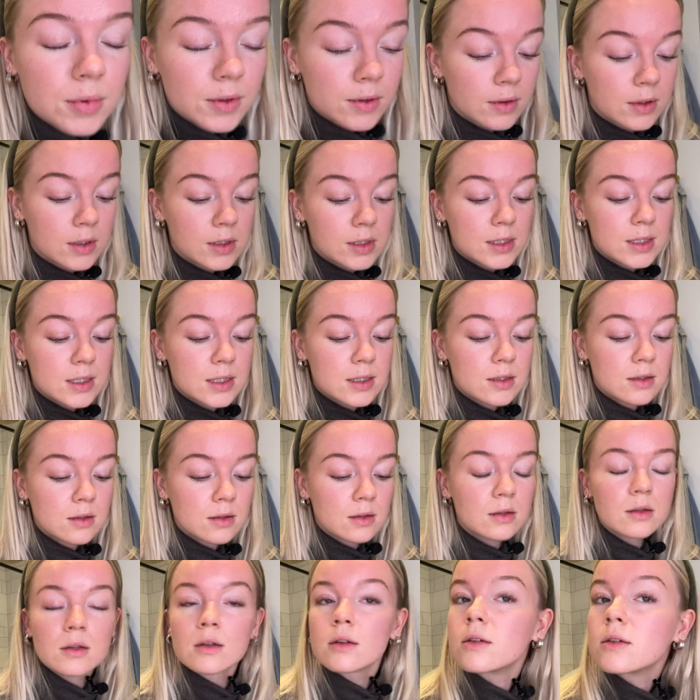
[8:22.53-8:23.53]
but this
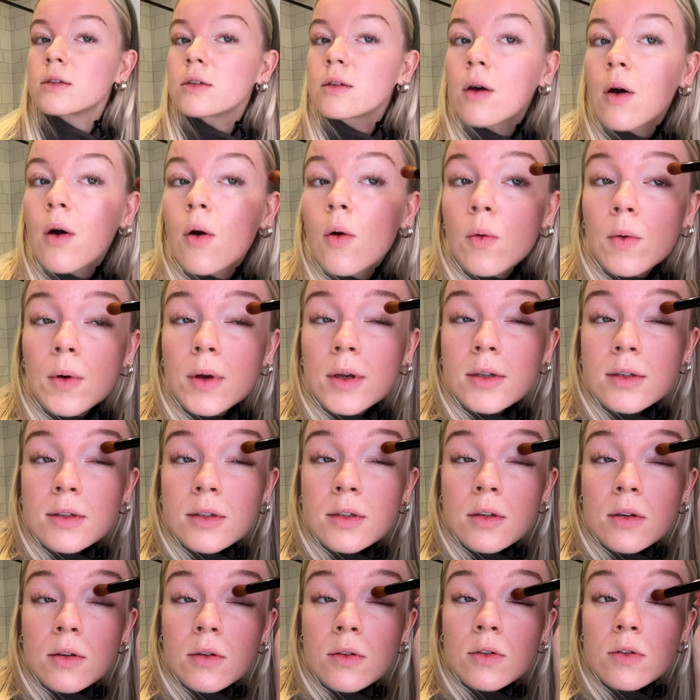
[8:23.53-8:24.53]
is
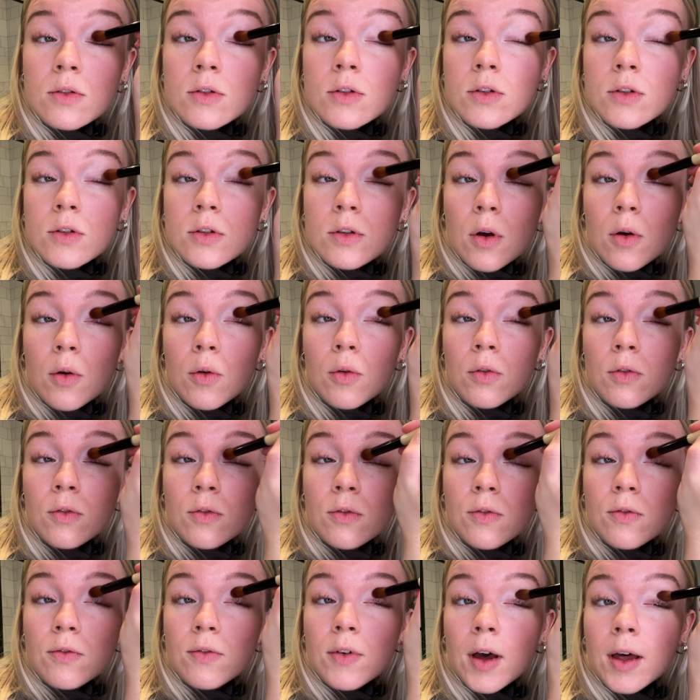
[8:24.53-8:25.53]
always so
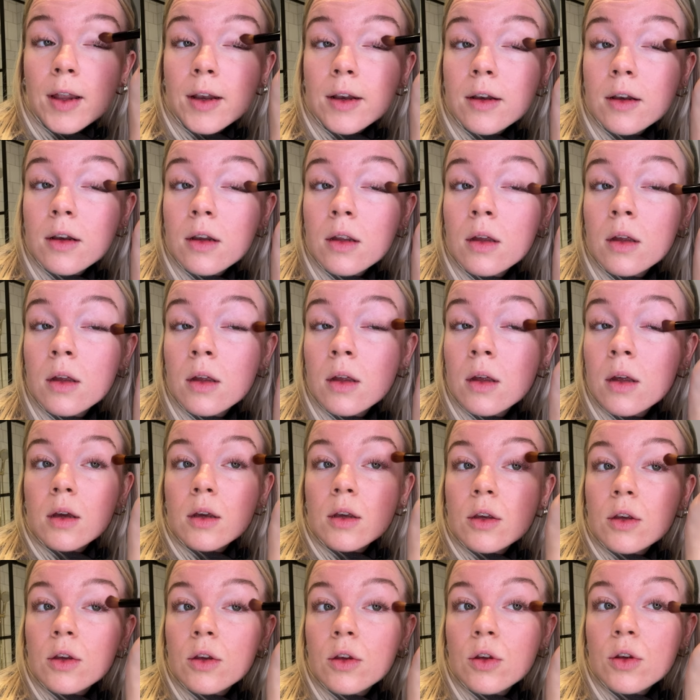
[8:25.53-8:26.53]
fun
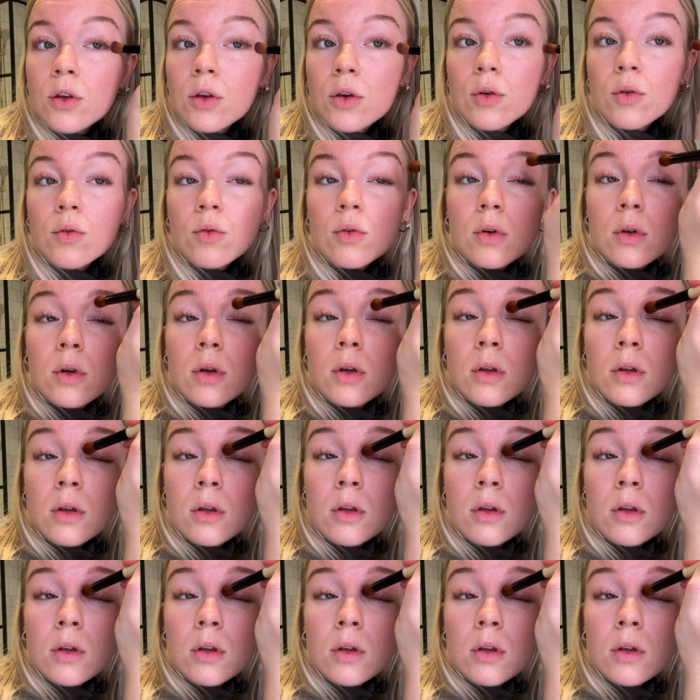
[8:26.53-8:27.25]
and cute.